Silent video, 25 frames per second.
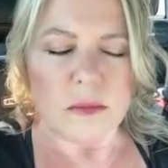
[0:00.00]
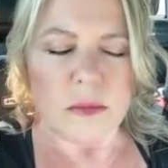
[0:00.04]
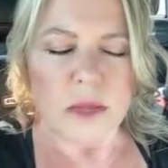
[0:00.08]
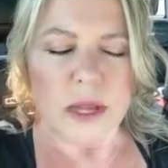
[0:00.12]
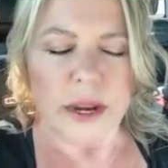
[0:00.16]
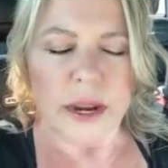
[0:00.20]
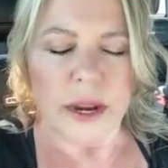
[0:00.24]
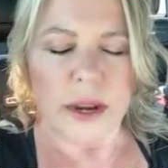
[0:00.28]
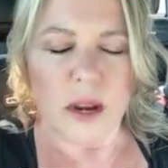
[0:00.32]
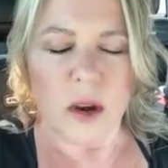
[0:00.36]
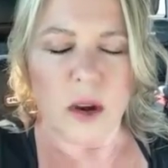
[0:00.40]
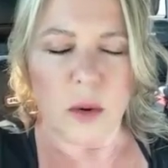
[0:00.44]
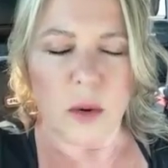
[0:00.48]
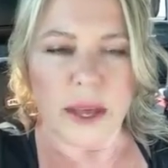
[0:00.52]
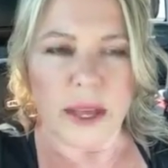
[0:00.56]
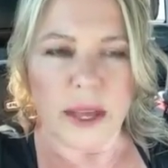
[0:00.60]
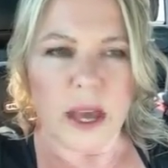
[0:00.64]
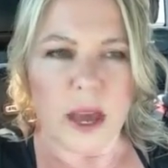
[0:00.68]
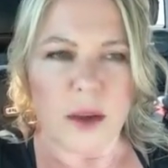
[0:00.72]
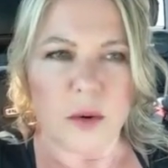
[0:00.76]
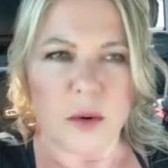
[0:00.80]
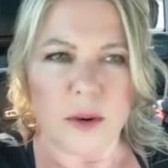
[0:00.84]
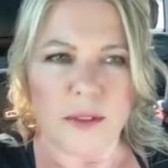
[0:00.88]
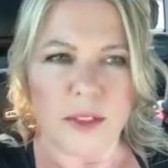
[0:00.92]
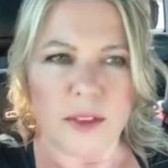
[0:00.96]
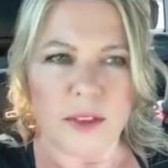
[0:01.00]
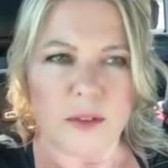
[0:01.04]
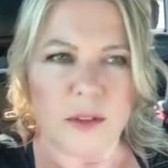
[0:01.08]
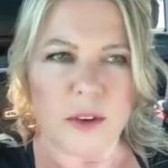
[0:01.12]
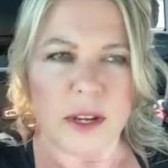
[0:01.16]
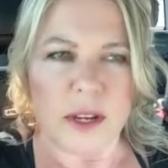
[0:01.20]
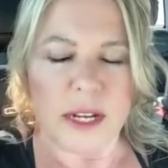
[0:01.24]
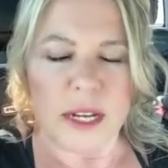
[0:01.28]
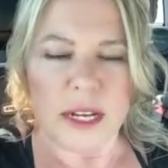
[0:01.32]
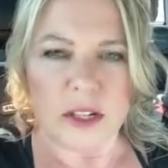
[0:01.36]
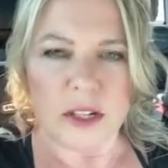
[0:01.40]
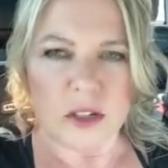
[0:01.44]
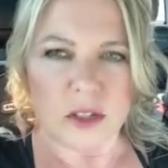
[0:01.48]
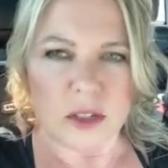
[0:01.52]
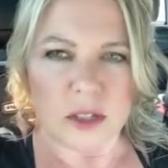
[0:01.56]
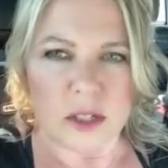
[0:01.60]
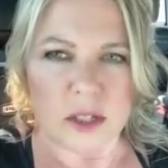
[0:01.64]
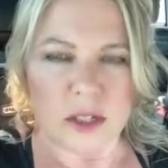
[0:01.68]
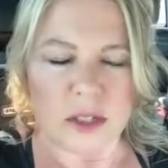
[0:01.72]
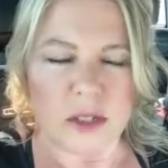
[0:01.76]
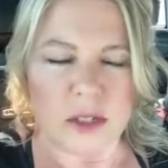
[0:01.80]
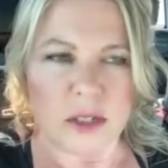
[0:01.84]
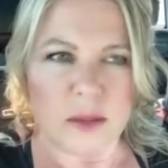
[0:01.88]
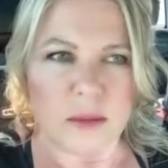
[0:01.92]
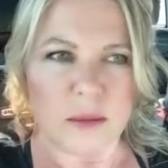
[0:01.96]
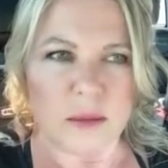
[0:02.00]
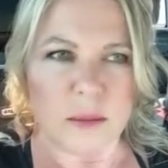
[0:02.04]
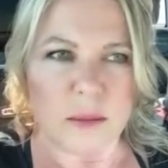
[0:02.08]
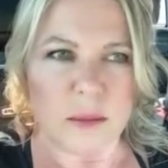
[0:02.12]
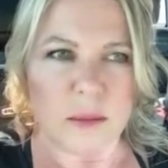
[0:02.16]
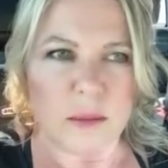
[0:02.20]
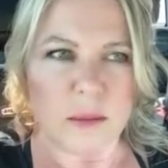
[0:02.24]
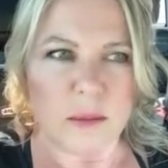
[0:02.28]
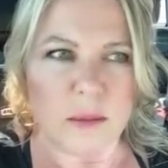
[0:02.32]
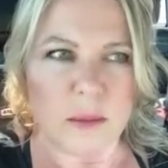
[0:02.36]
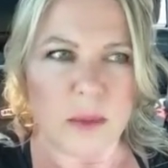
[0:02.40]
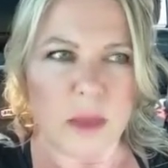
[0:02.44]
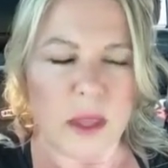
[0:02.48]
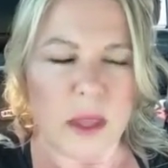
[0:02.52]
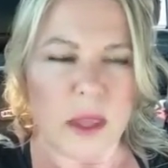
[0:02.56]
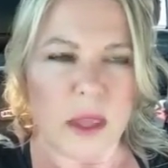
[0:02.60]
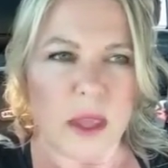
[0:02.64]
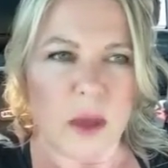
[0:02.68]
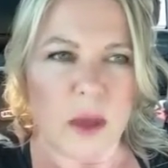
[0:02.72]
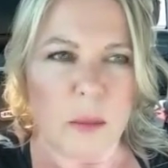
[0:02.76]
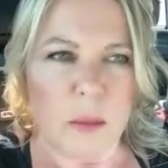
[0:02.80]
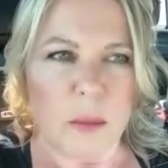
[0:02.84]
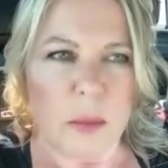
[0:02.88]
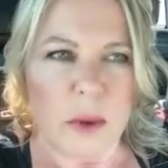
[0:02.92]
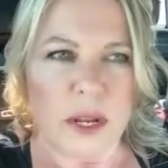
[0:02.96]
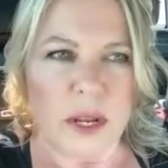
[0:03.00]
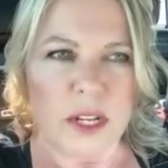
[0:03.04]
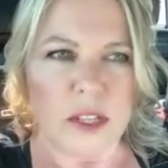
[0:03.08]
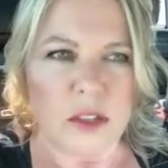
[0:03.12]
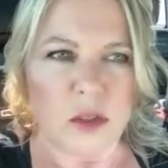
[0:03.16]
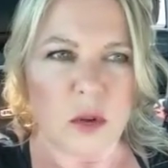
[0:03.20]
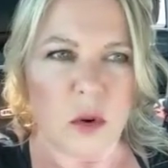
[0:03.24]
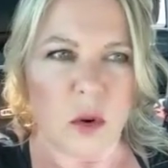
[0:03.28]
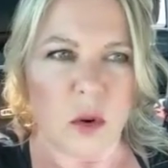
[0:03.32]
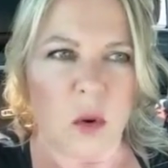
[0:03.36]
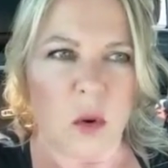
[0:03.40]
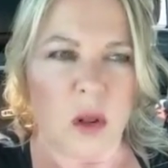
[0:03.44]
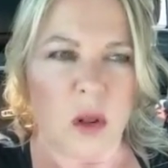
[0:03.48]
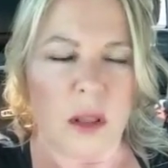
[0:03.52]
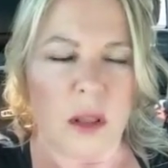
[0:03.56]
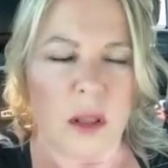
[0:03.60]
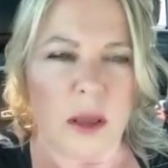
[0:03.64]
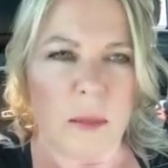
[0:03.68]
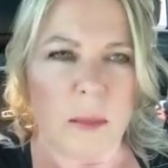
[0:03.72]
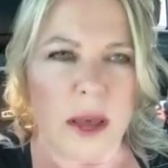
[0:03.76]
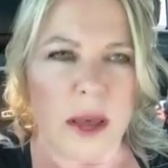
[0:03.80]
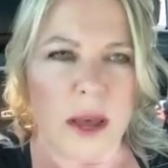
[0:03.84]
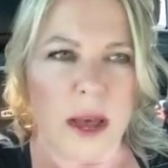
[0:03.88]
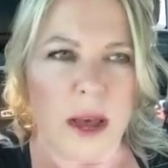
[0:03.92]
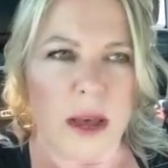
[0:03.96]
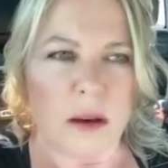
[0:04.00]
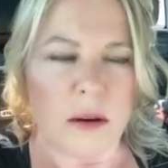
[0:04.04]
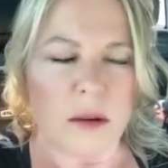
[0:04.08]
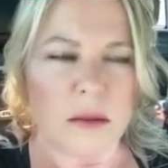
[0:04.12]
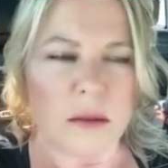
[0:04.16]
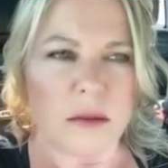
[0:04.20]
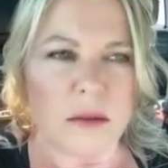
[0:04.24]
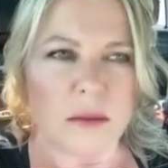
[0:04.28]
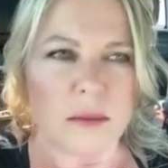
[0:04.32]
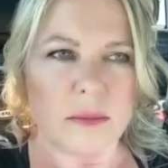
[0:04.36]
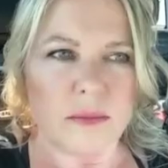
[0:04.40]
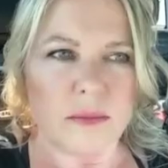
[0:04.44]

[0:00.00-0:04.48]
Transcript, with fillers: And I know I got off the financial system, but it's all about